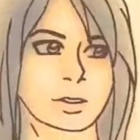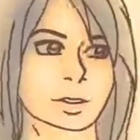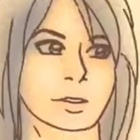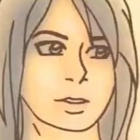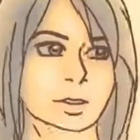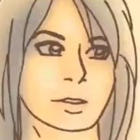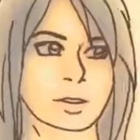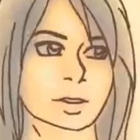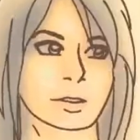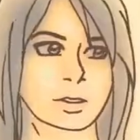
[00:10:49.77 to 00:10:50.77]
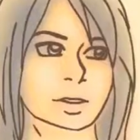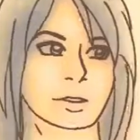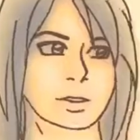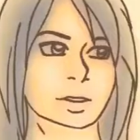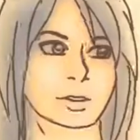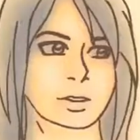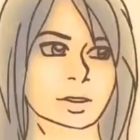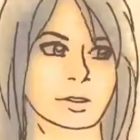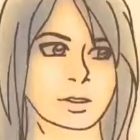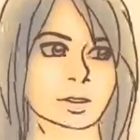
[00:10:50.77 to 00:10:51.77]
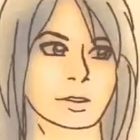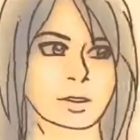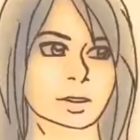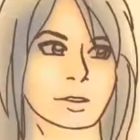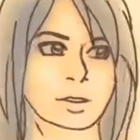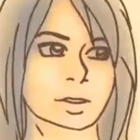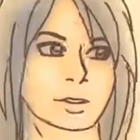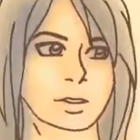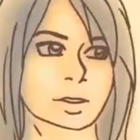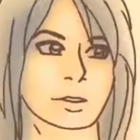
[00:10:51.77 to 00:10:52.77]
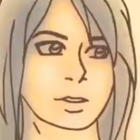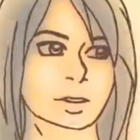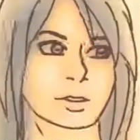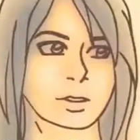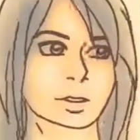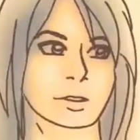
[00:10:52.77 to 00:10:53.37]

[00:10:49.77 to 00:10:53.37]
he had her when he was four. Yeah, I met my dad in college.